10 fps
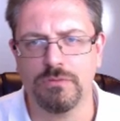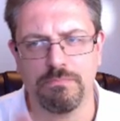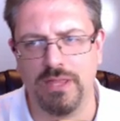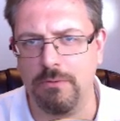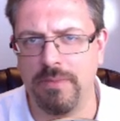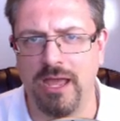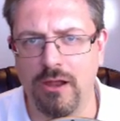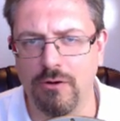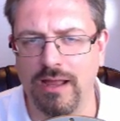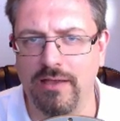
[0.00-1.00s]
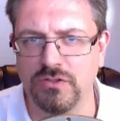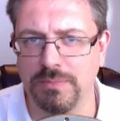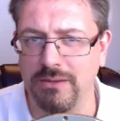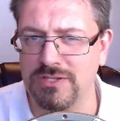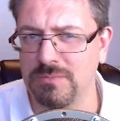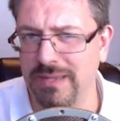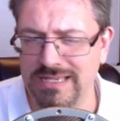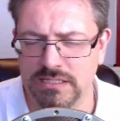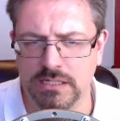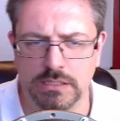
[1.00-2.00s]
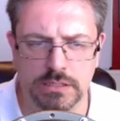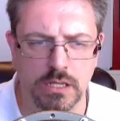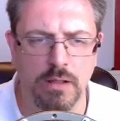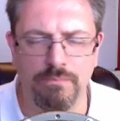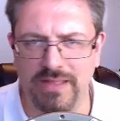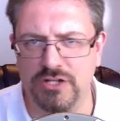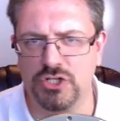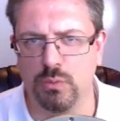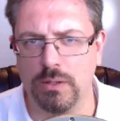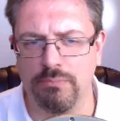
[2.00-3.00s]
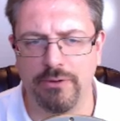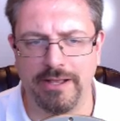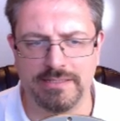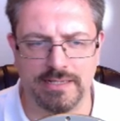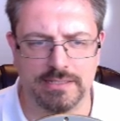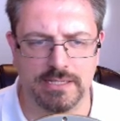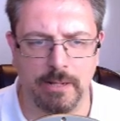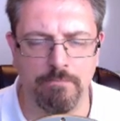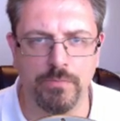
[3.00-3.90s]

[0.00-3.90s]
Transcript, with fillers: play with paragraphs, play with spacings. That's your word processing.